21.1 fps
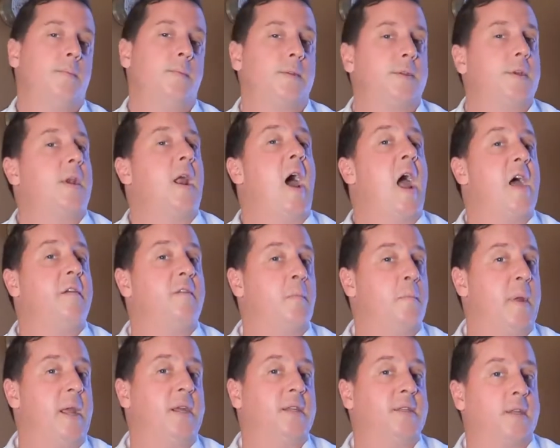So now I have a
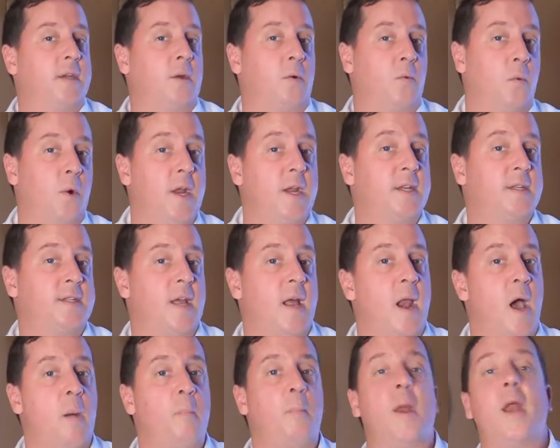basic rig set
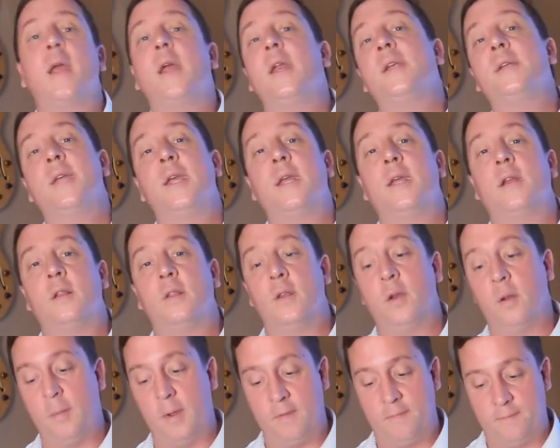up, but I'm going to take it a
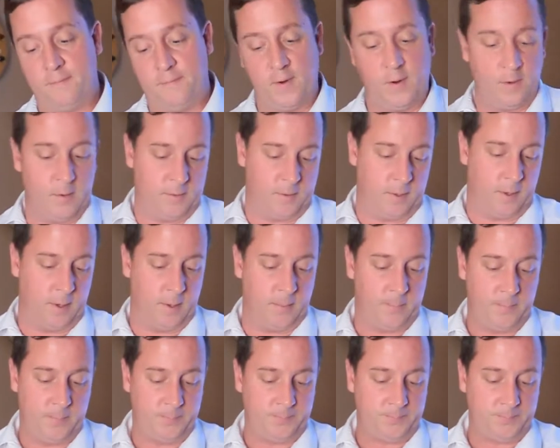little bit further.